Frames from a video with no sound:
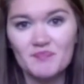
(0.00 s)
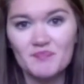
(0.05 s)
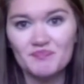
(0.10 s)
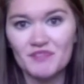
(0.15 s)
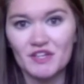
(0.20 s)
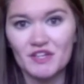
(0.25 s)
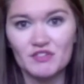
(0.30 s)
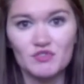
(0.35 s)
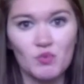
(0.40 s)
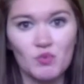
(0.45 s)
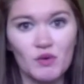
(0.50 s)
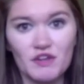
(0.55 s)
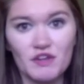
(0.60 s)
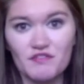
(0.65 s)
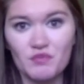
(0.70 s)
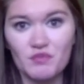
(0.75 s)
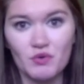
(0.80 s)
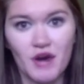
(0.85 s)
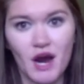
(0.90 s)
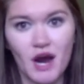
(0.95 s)
a
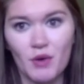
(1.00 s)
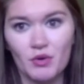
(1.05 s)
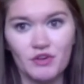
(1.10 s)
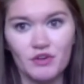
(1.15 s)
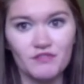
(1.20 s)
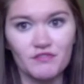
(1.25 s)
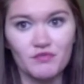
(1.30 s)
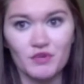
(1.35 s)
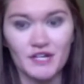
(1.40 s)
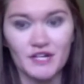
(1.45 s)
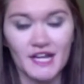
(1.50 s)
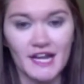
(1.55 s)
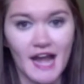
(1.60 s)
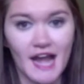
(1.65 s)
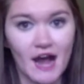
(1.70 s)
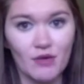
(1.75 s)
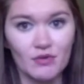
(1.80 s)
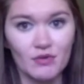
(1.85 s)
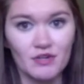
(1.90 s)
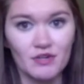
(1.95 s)
24-hour,
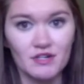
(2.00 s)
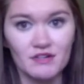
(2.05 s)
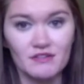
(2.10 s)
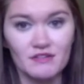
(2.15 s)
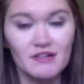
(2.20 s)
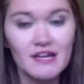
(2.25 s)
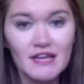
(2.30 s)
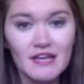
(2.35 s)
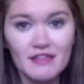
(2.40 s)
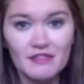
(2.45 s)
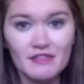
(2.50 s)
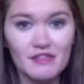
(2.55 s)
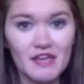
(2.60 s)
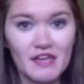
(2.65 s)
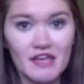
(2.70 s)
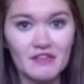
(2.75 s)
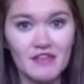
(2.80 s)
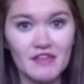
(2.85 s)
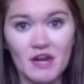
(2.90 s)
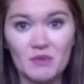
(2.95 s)
48-hour
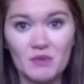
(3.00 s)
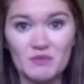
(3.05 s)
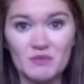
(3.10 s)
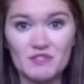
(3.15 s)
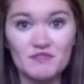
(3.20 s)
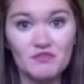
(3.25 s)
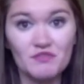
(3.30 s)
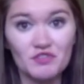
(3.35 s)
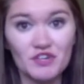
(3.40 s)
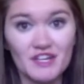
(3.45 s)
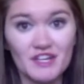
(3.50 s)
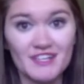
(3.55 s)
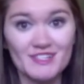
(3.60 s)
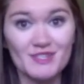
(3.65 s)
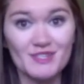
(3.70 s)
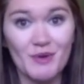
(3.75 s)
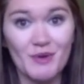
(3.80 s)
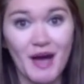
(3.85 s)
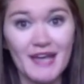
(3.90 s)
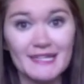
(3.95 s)
thing that it was free,
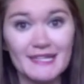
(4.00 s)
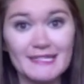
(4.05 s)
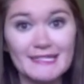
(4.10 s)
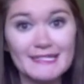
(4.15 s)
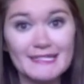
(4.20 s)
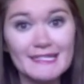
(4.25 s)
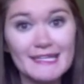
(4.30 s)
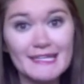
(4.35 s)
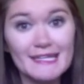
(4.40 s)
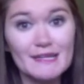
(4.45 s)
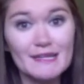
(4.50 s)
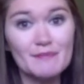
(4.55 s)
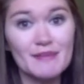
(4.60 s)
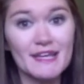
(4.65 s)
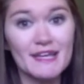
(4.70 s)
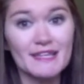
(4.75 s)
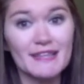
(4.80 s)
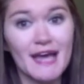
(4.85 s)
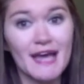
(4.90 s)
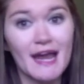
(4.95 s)
so I did
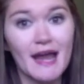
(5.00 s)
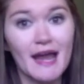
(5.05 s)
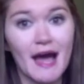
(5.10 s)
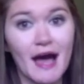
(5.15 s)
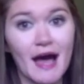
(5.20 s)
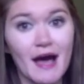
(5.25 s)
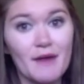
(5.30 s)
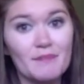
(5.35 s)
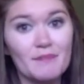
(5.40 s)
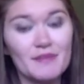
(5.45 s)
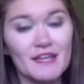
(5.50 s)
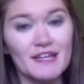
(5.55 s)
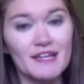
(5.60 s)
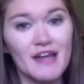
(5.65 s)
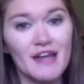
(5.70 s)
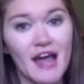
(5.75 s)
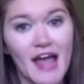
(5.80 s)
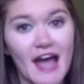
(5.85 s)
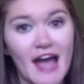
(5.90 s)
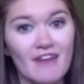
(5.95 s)
pick that up,
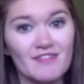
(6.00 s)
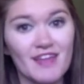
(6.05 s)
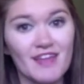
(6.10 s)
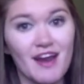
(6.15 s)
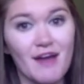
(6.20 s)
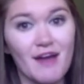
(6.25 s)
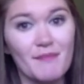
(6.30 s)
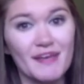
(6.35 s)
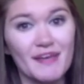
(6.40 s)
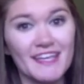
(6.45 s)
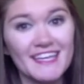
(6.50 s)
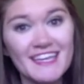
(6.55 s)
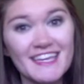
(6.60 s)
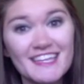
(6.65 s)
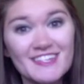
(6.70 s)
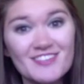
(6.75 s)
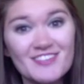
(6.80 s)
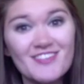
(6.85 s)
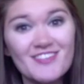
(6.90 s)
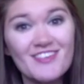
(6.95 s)
and I have that on my
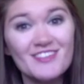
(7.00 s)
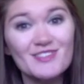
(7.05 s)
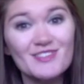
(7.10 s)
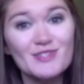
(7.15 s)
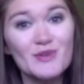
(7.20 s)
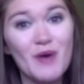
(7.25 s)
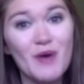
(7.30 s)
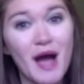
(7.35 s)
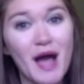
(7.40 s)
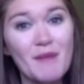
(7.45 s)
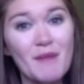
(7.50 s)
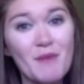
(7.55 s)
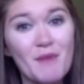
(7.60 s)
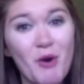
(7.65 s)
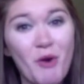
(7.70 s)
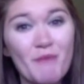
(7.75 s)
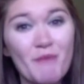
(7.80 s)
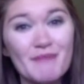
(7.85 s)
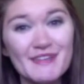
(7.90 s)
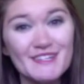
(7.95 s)
Kindle, so I'm
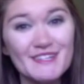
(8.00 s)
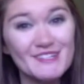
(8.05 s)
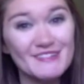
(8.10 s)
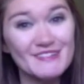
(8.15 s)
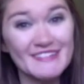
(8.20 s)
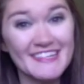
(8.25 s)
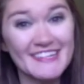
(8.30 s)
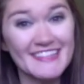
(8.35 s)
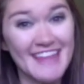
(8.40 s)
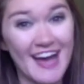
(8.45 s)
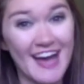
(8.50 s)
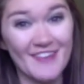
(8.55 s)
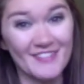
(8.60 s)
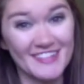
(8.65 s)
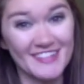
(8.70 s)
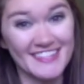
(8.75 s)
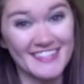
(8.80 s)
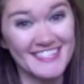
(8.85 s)
hoping to read that one